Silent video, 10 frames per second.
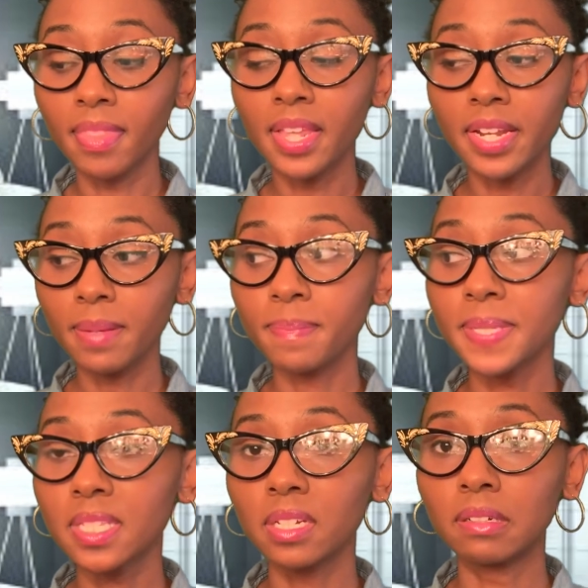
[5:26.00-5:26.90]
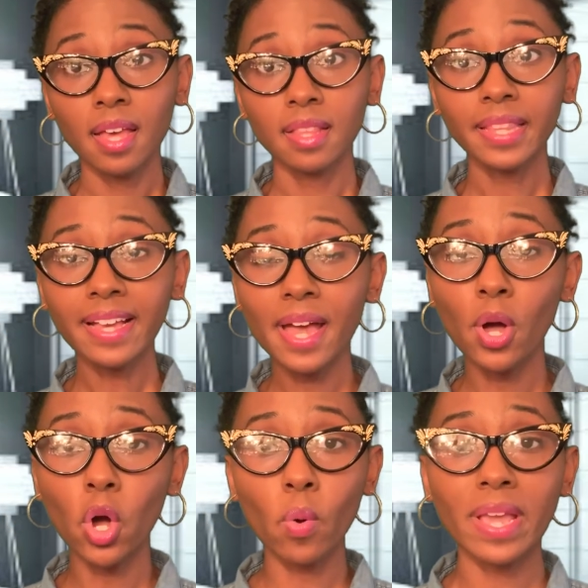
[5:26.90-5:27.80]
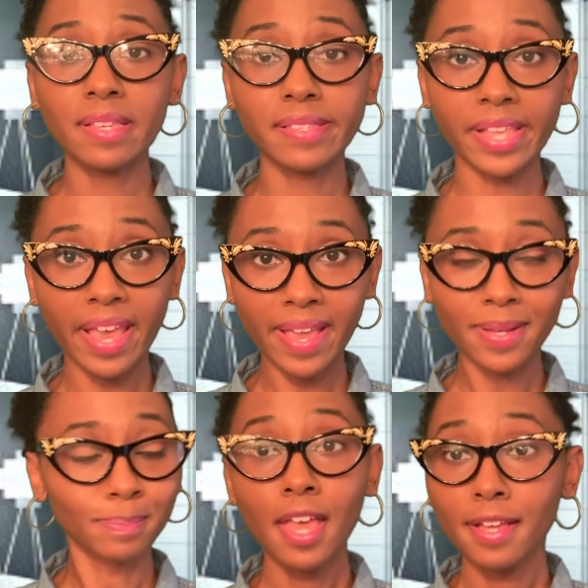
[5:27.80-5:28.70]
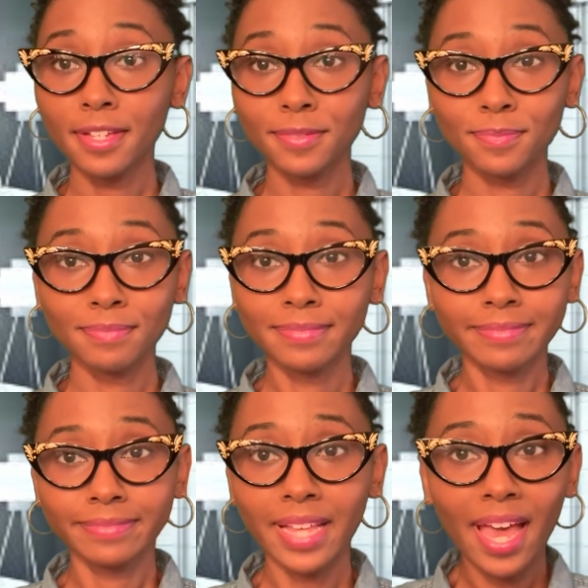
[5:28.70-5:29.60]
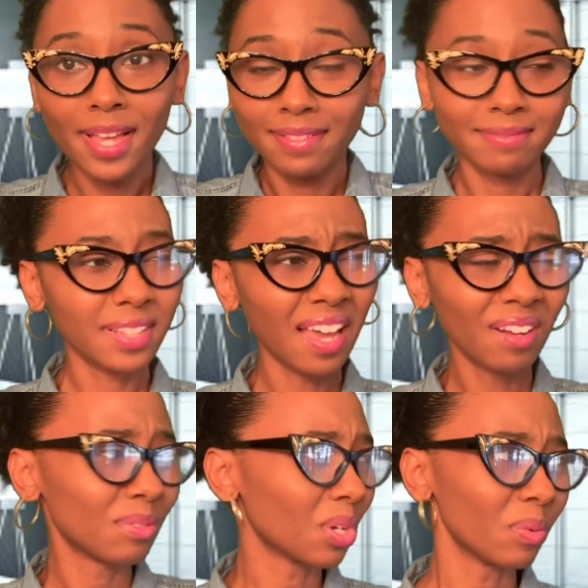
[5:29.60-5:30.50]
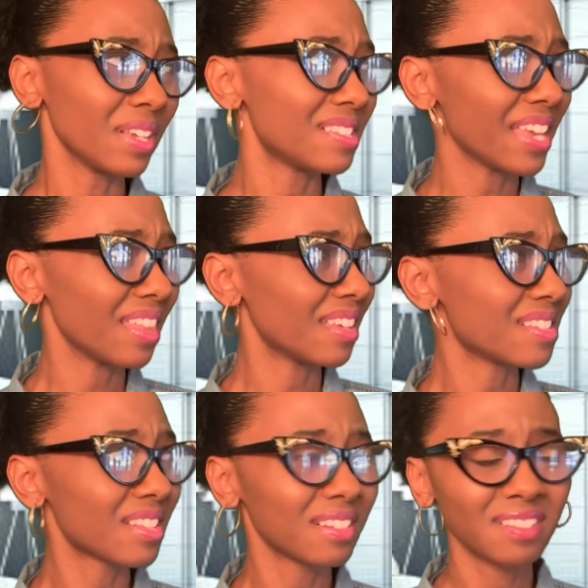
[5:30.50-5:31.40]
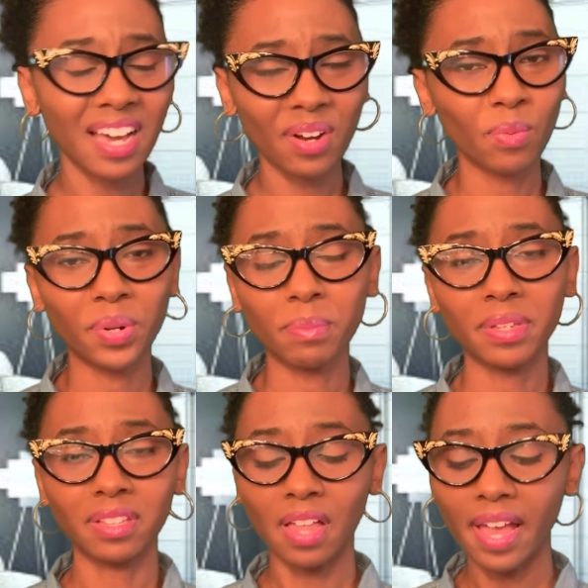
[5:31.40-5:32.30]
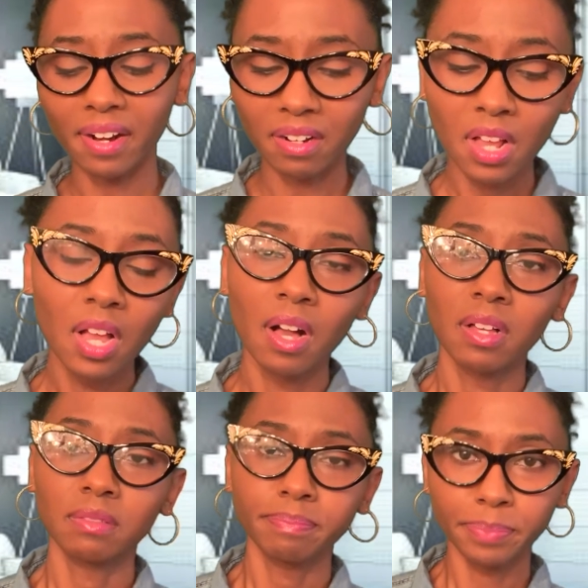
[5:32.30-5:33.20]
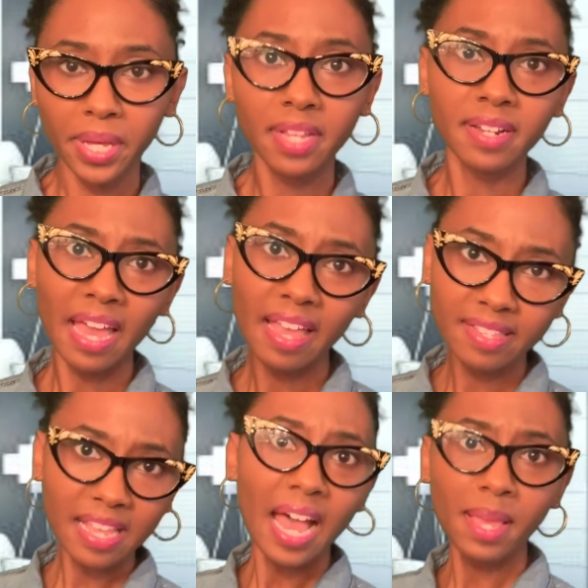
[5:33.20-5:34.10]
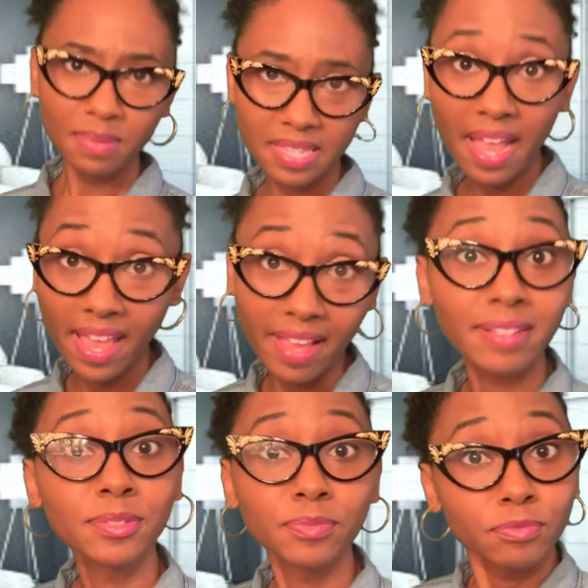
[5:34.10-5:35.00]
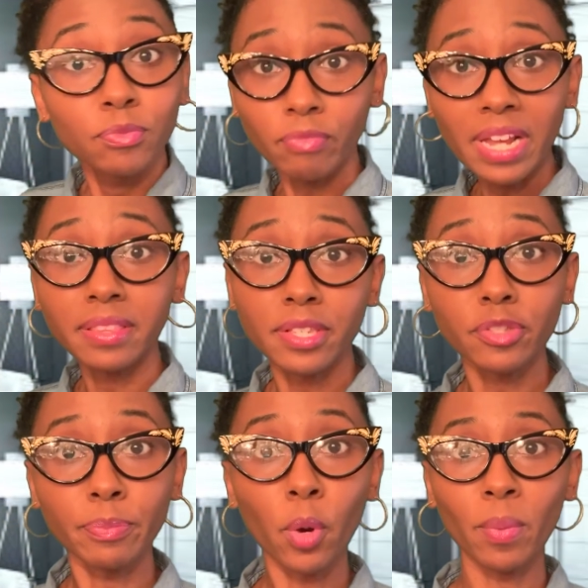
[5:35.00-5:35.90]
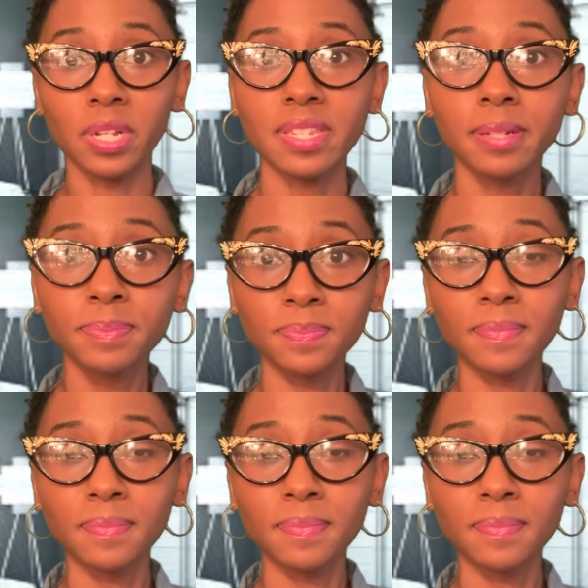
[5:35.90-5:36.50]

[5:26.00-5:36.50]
the nips. Like I always say, I don't always say this. I don't want to be a liar. But as I am saying right this moment,